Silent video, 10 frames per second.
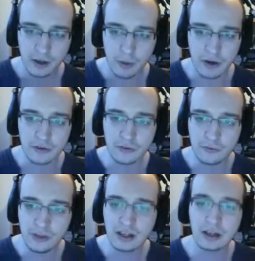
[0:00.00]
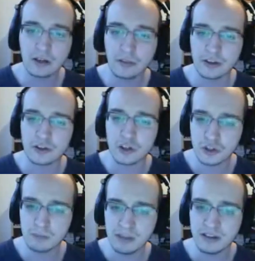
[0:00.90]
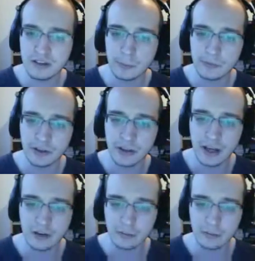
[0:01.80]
where you feel there should be something there,